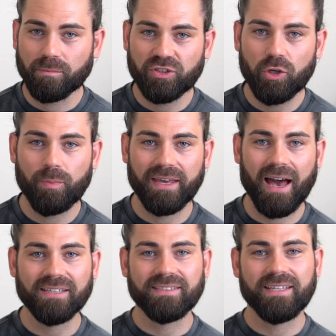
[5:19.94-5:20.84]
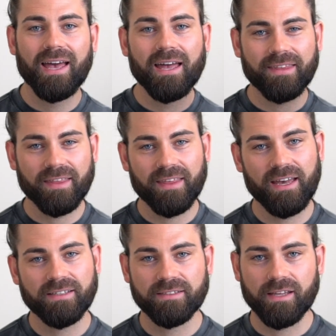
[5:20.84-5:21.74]
super gassed that they're
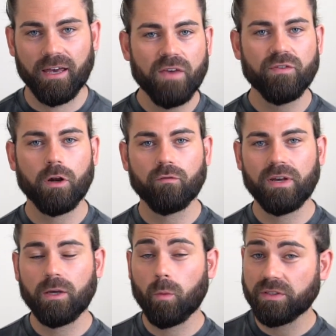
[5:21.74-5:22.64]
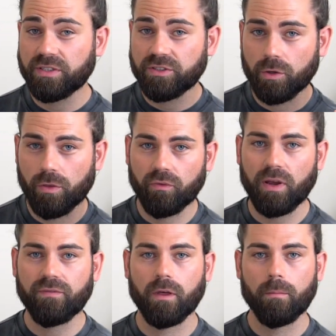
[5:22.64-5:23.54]
here to stay. If you're not really wanting to
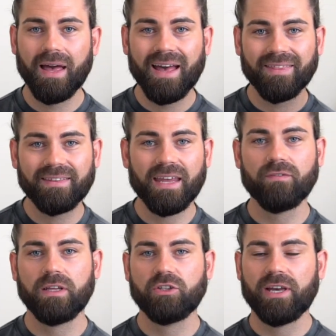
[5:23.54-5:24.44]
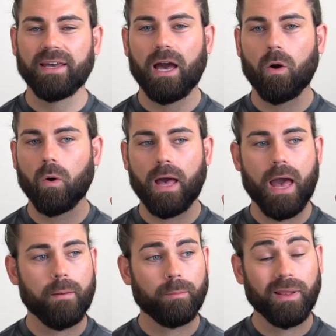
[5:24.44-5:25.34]
thrift them, then definitely check out
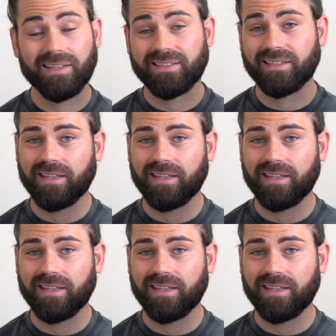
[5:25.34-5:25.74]
places